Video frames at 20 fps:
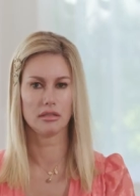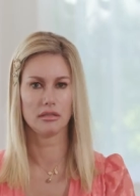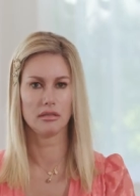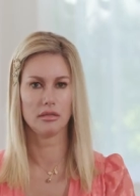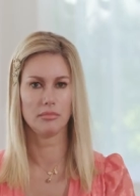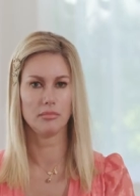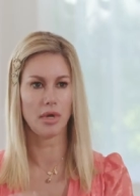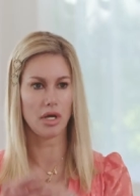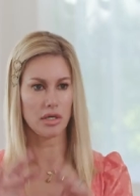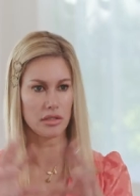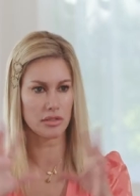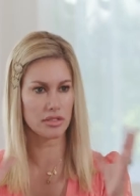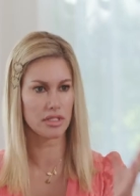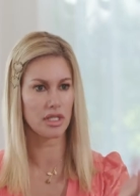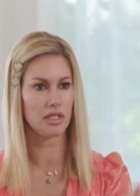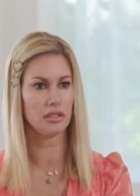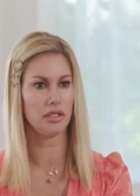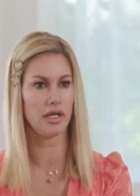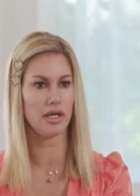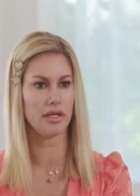Models
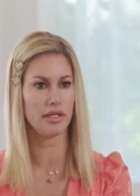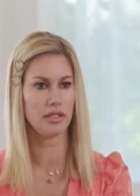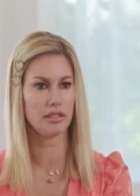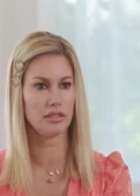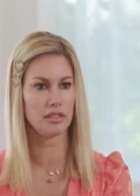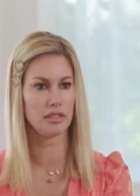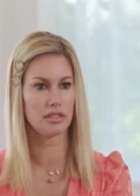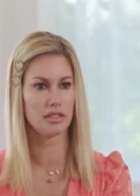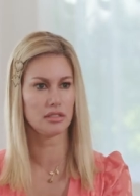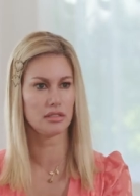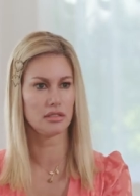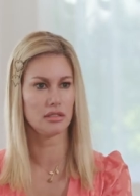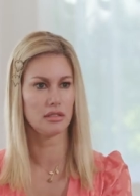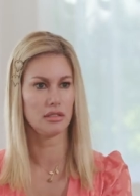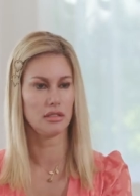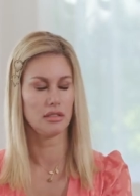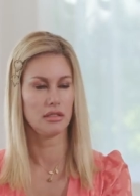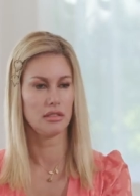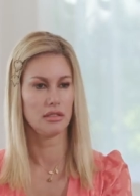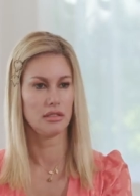Alliance.
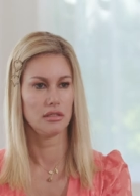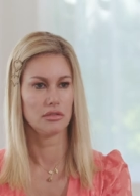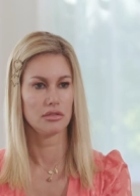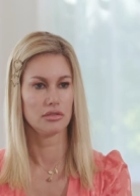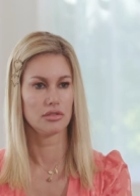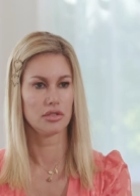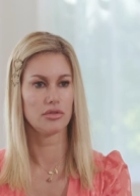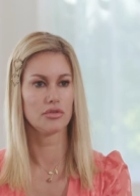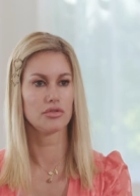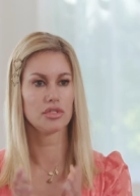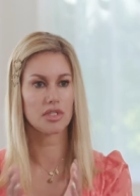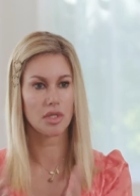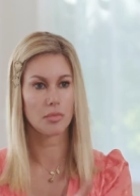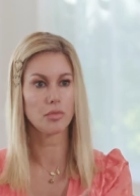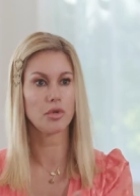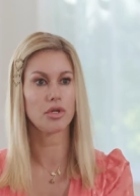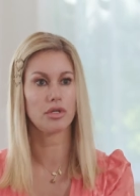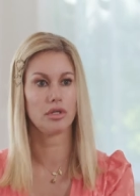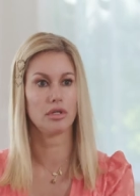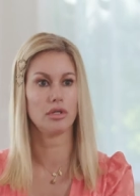Mm-hmm. So there's
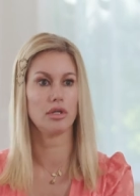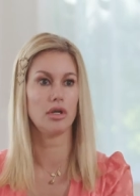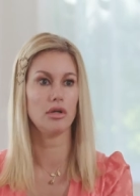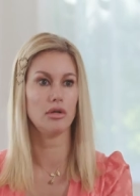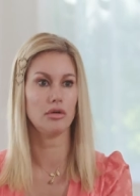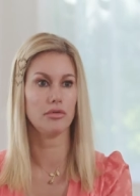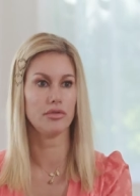somewhere to go.